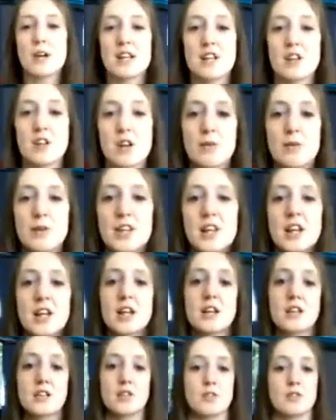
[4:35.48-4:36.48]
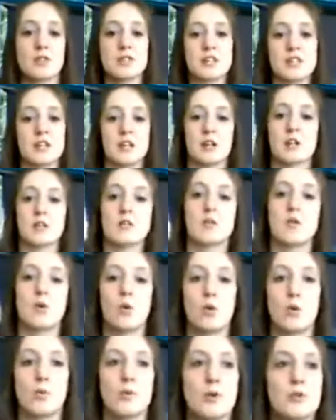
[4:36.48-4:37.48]
away, you know, like when they're like, obviously they
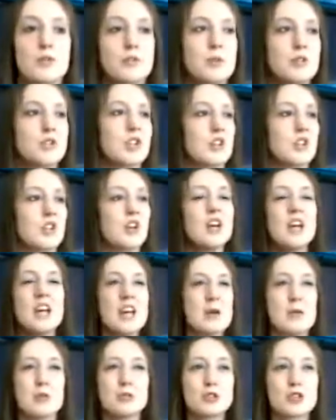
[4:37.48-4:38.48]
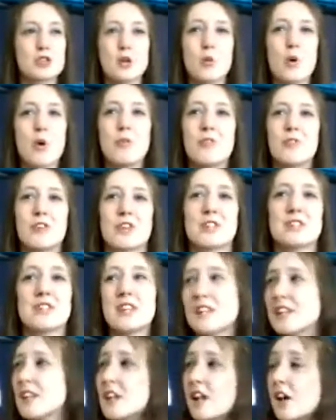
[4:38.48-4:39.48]
call the moves to each other. It was so obvious,
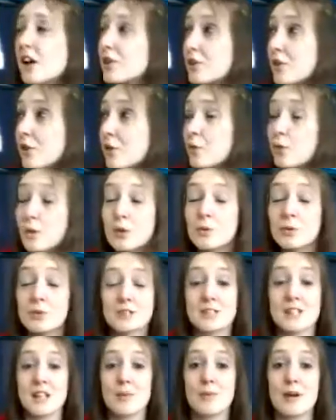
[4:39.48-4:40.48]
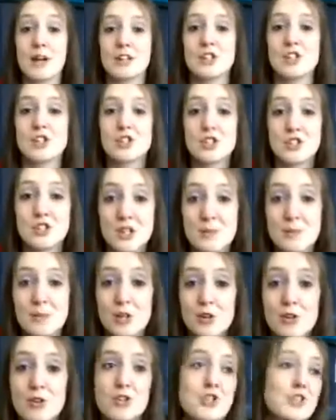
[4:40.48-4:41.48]
like, I don't know what it was in that match, it just seemed
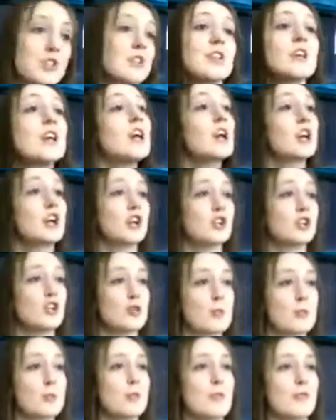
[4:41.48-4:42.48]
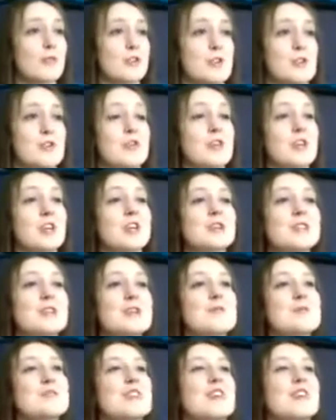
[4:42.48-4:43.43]
like Christian could not be bothered. You'd think because he